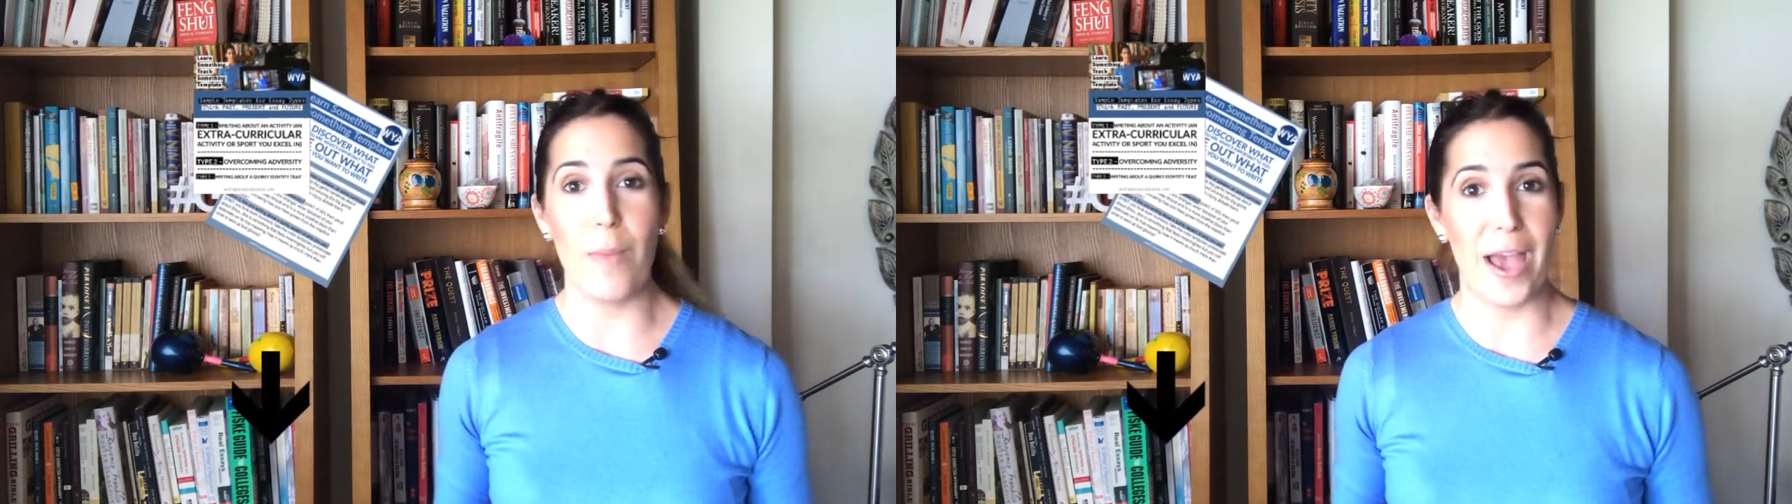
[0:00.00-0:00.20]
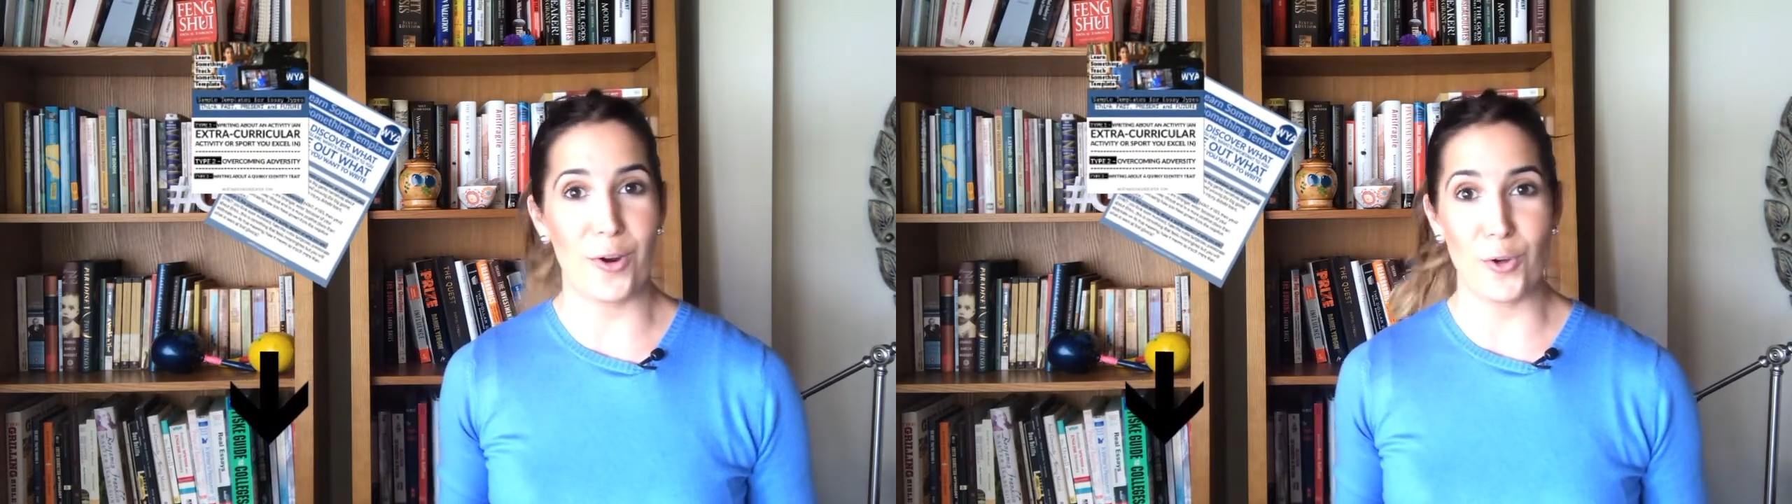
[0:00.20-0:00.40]

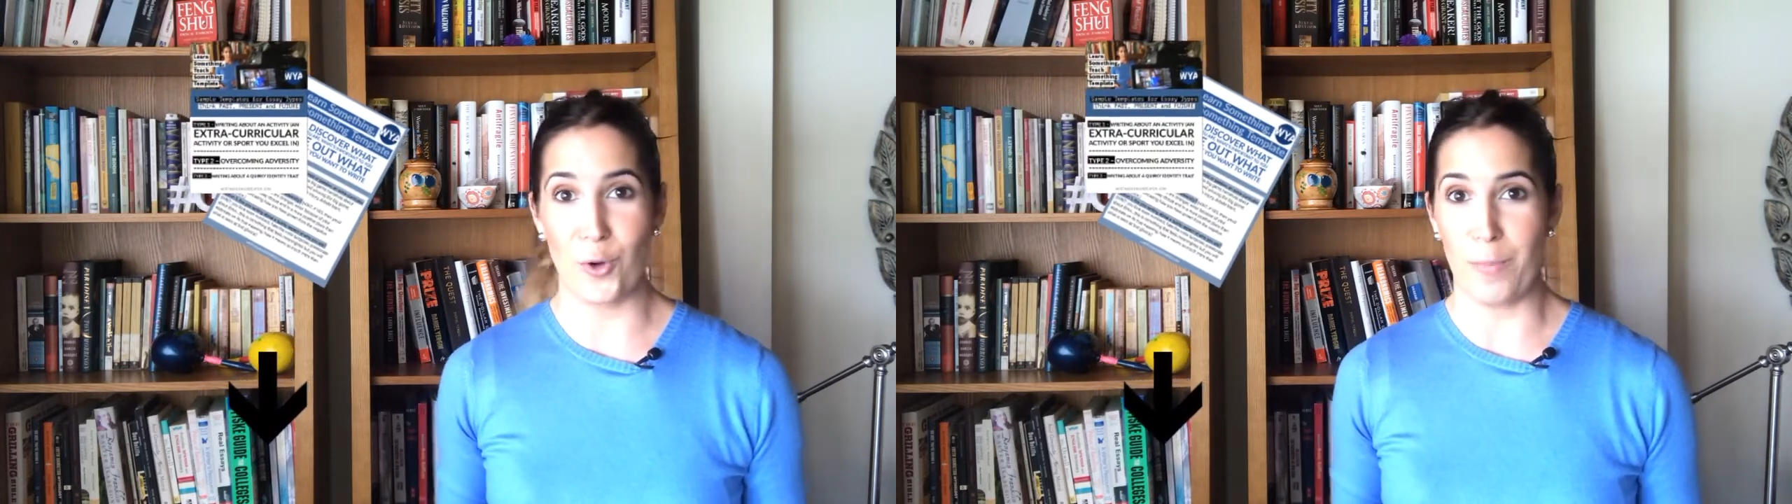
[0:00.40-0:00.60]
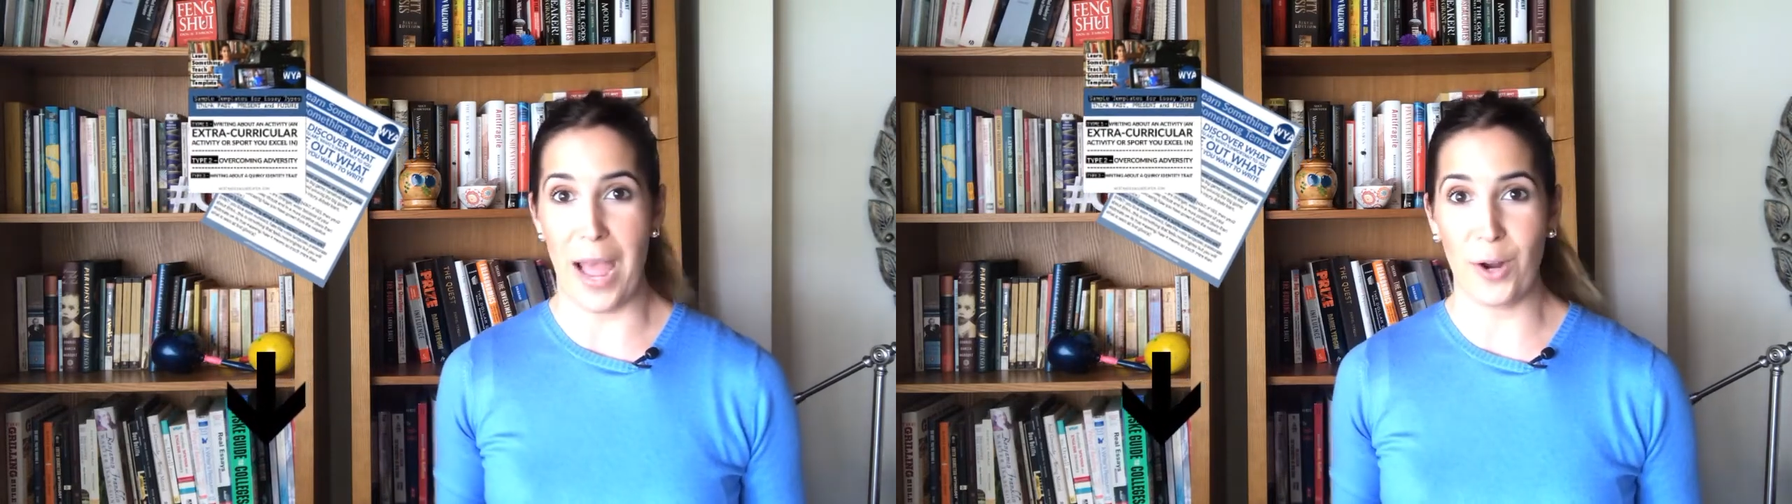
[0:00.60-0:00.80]
matter
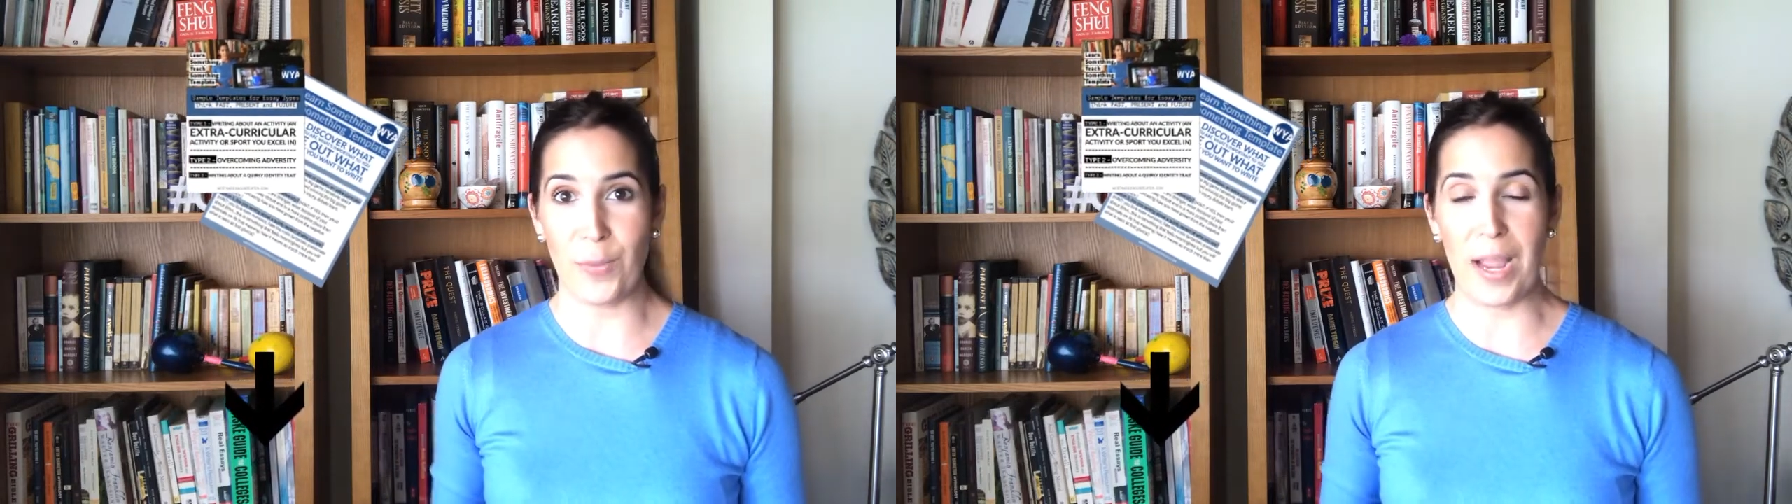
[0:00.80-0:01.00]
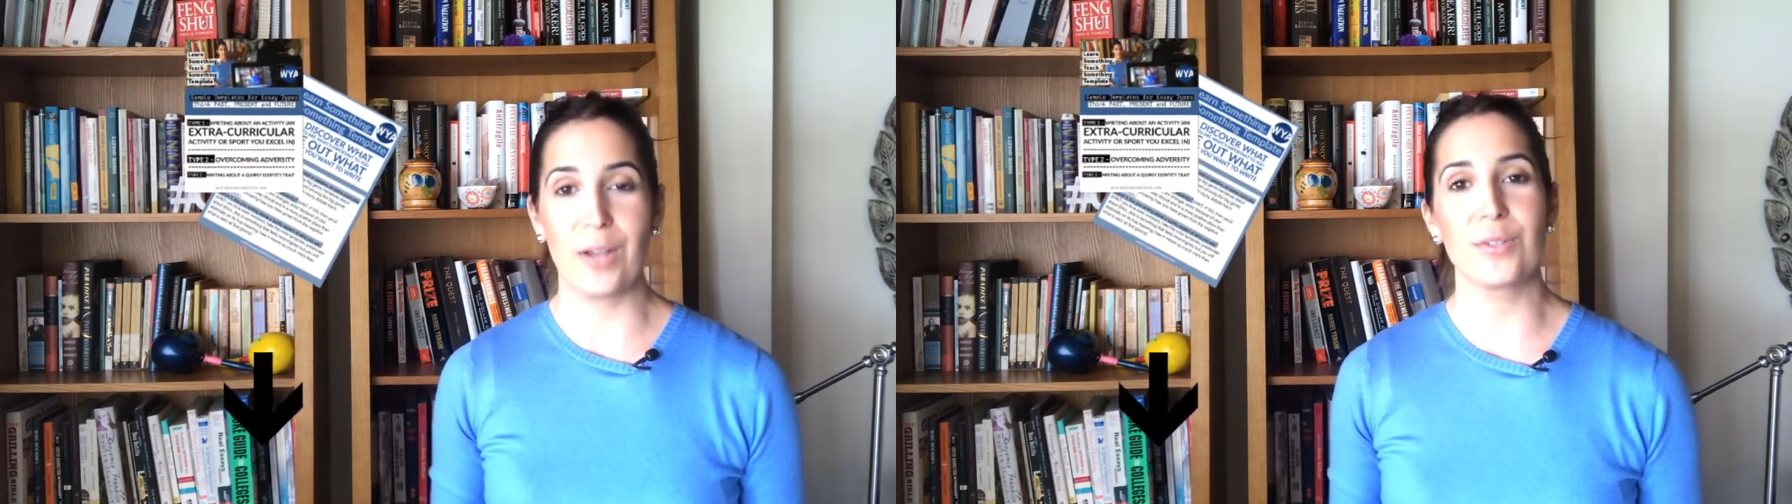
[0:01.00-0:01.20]
your
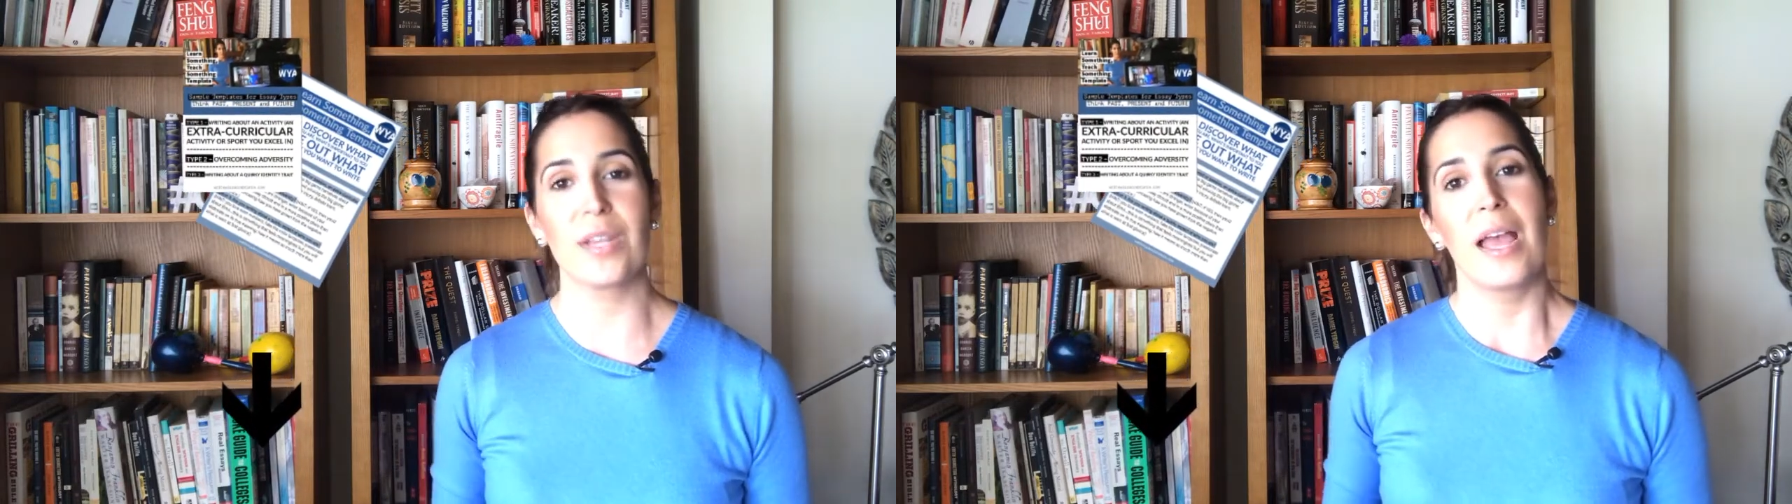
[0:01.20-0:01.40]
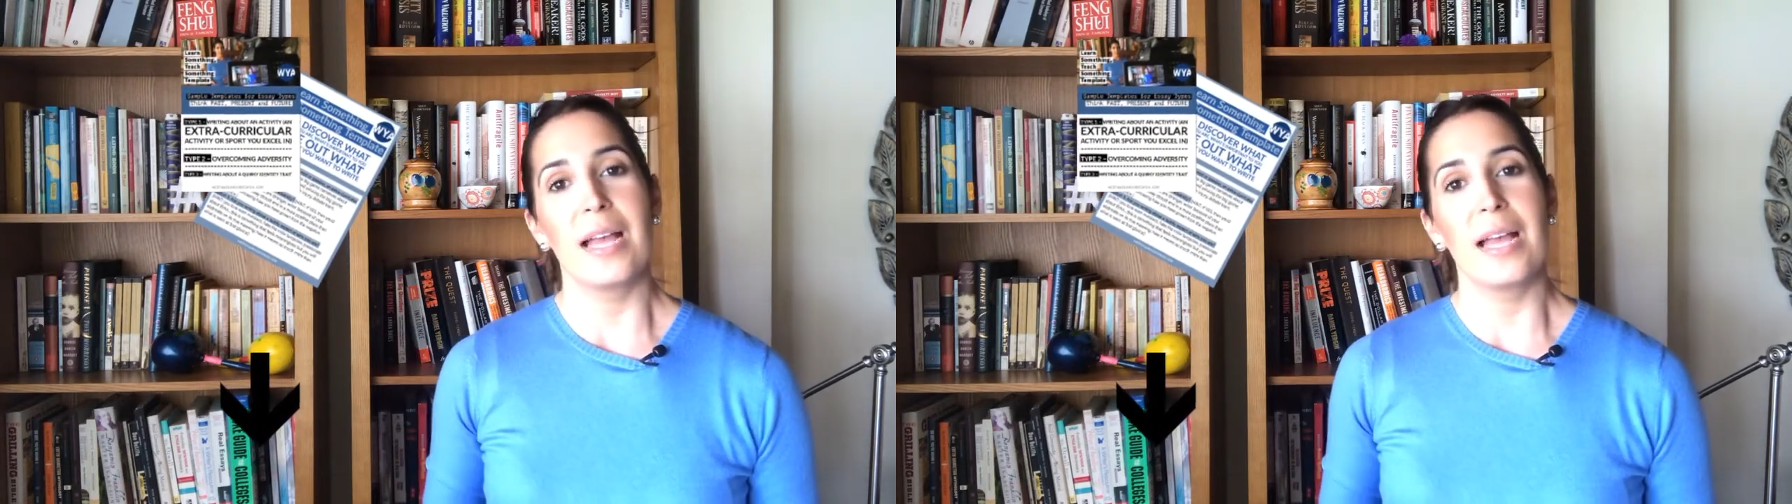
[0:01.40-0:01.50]
background,